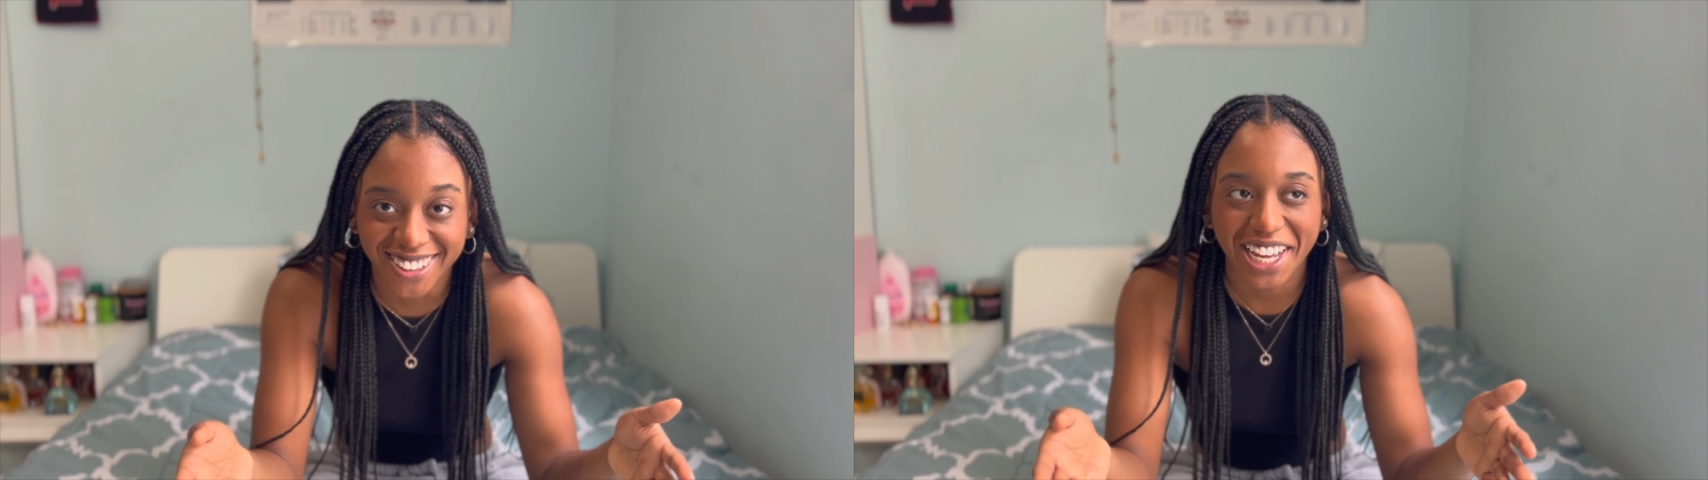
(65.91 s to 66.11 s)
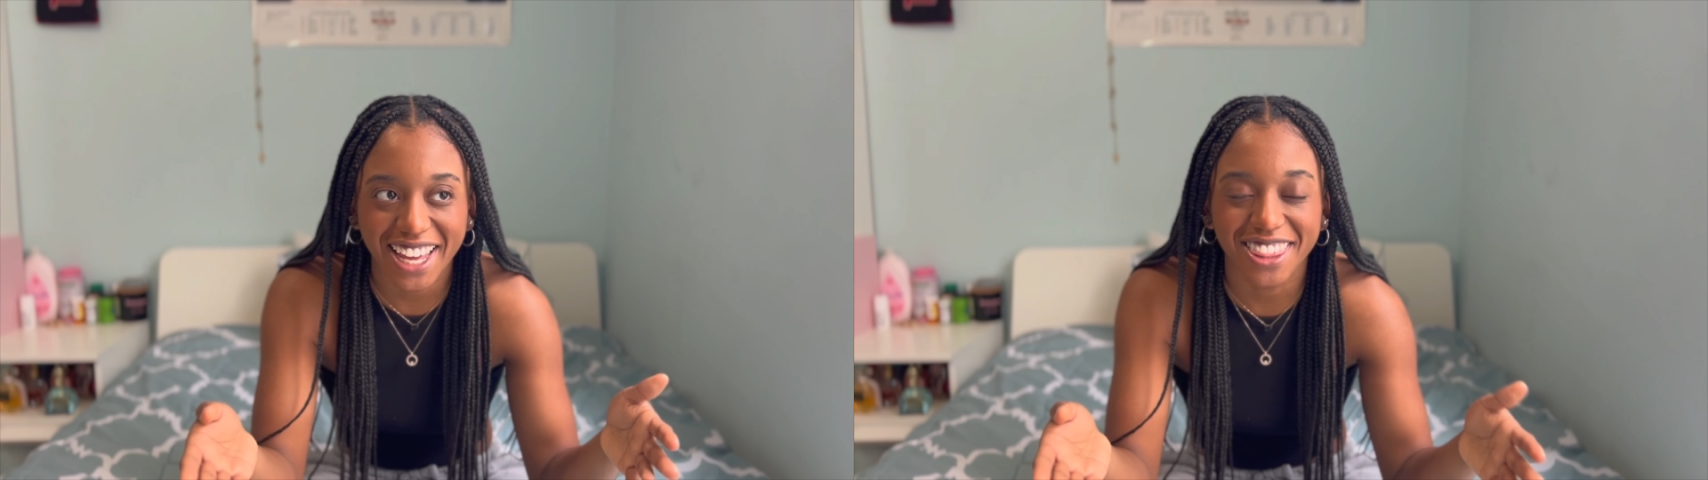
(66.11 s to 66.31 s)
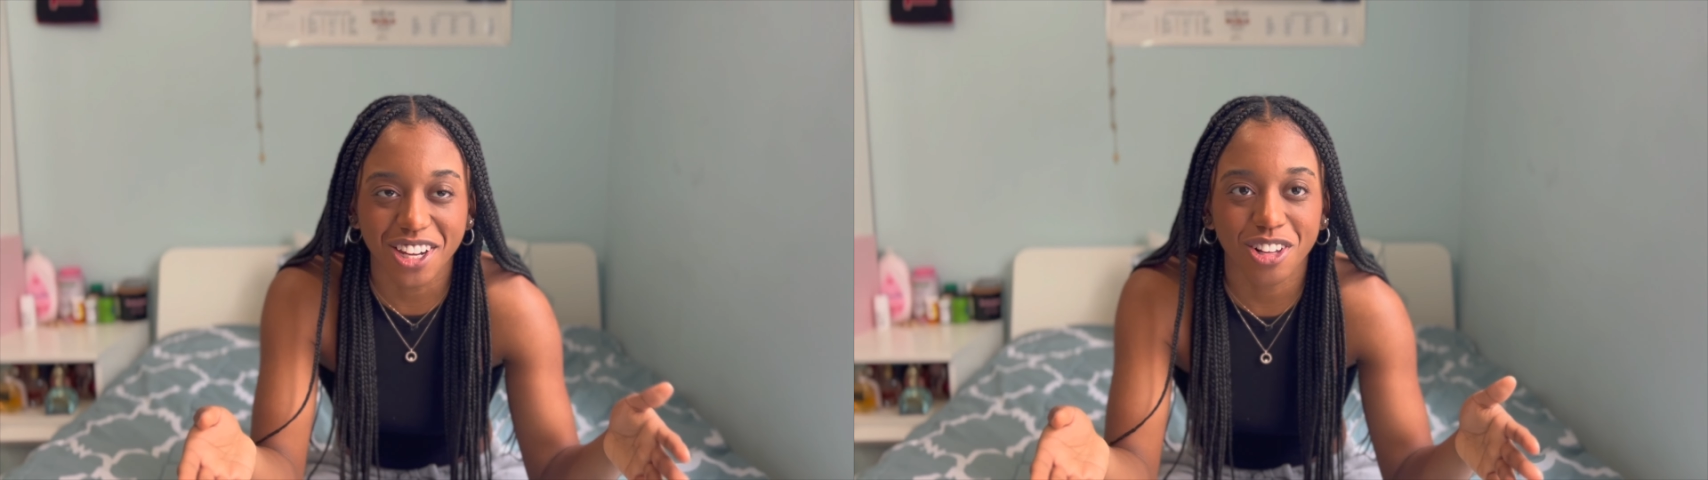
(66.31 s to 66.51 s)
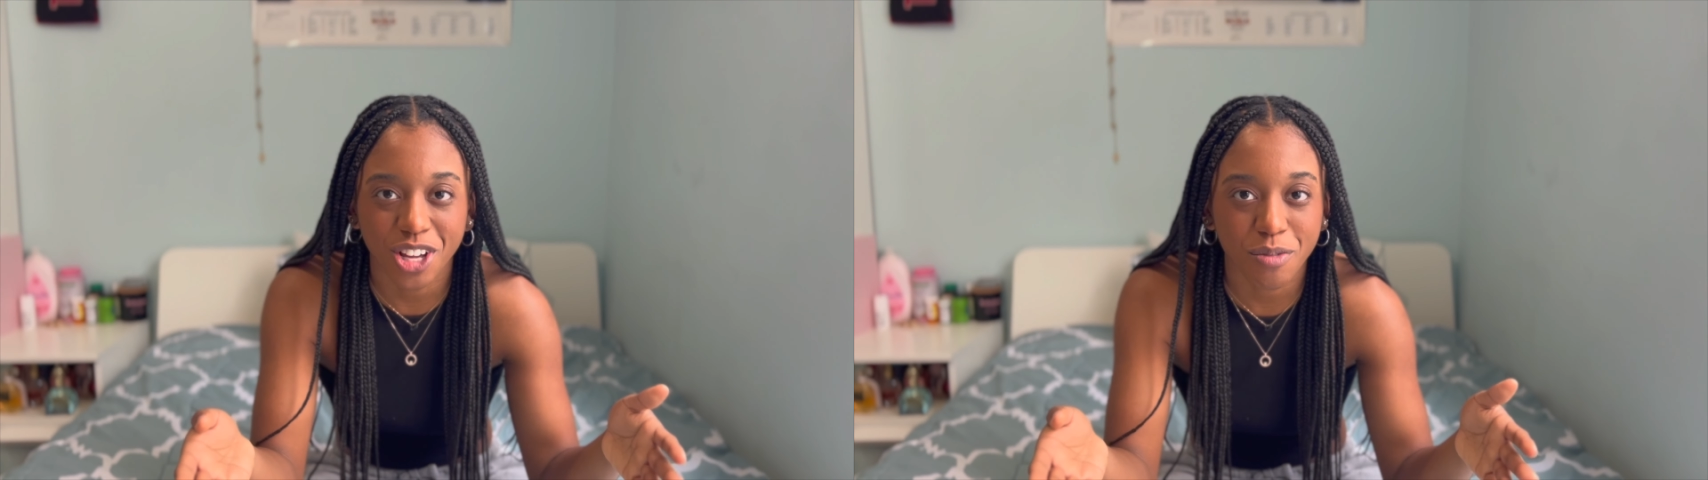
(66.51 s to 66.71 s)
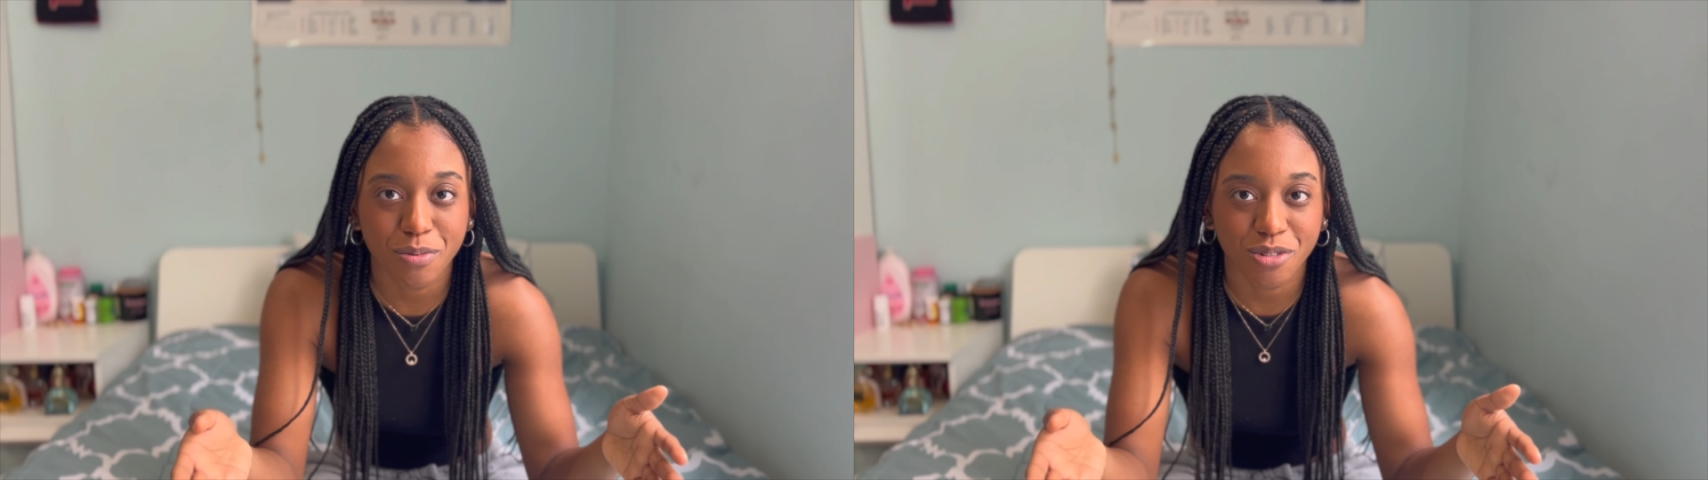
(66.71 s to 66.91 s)
I think a
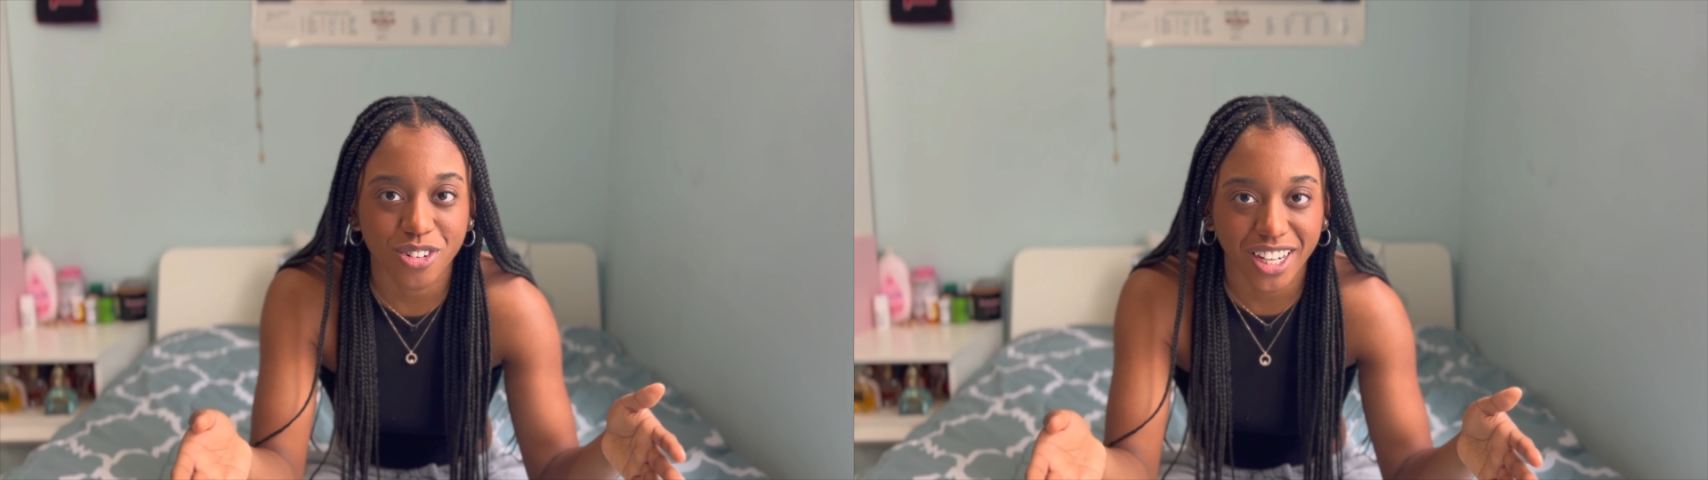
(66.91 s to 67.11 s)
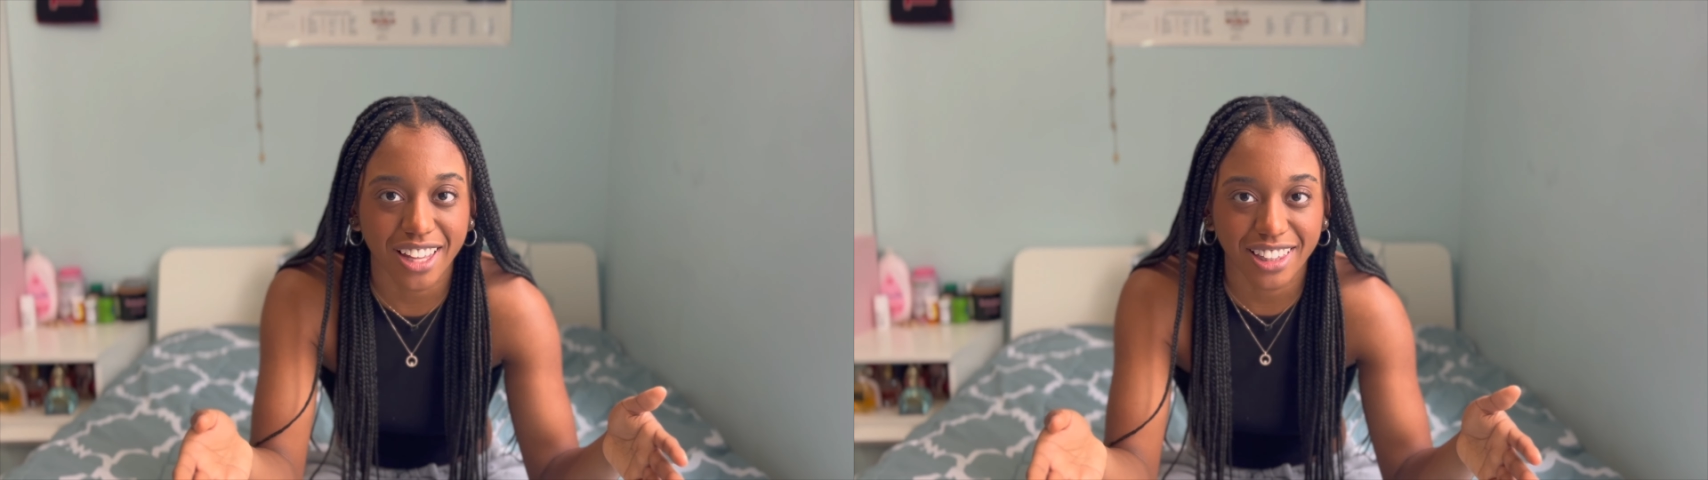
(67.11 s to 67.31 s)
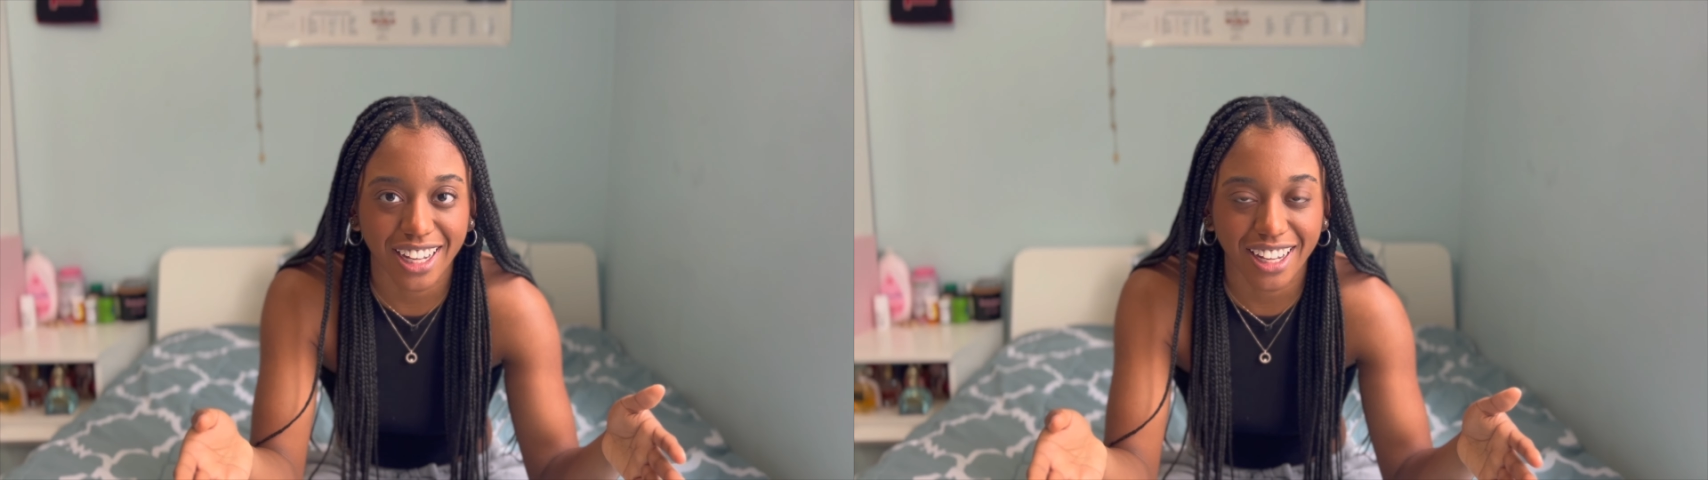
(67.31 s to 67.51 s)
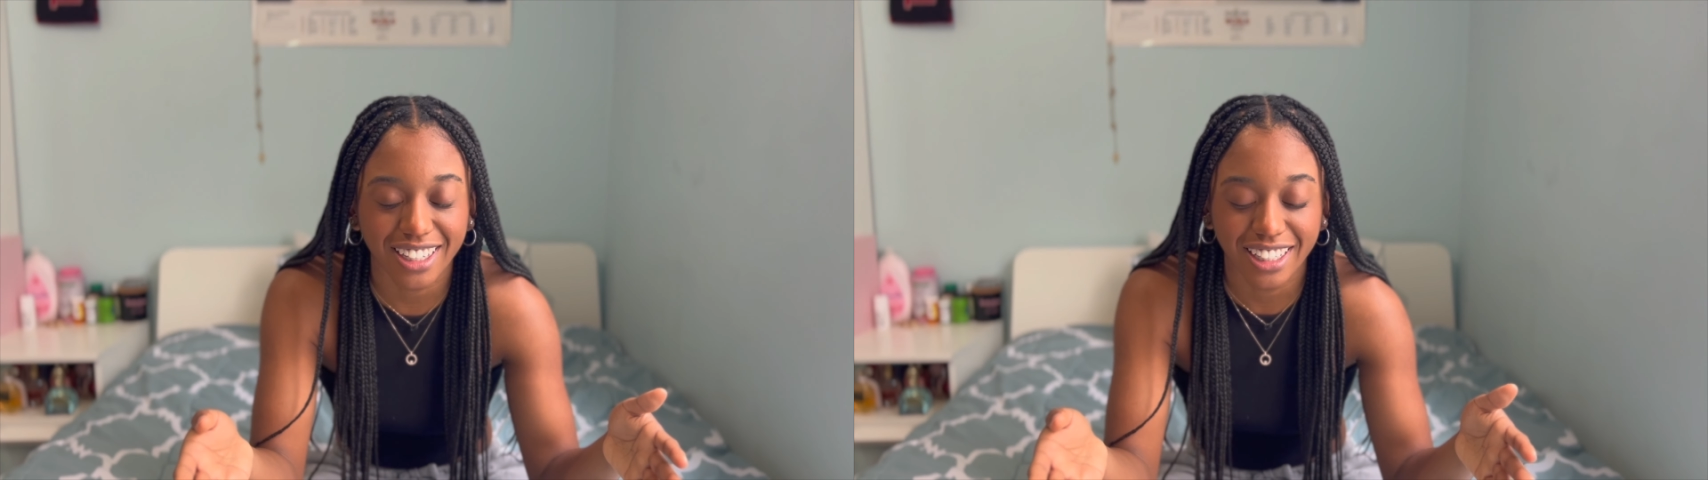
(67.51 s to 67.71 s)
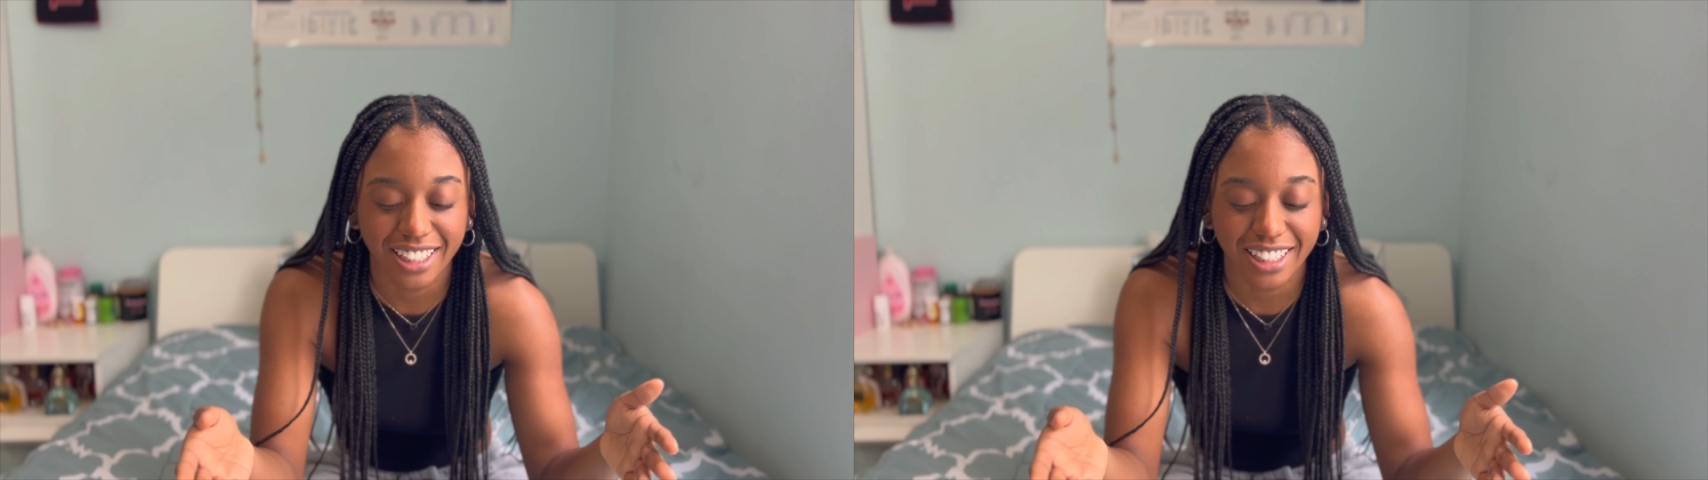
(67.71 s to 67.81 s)
lot of people forget that.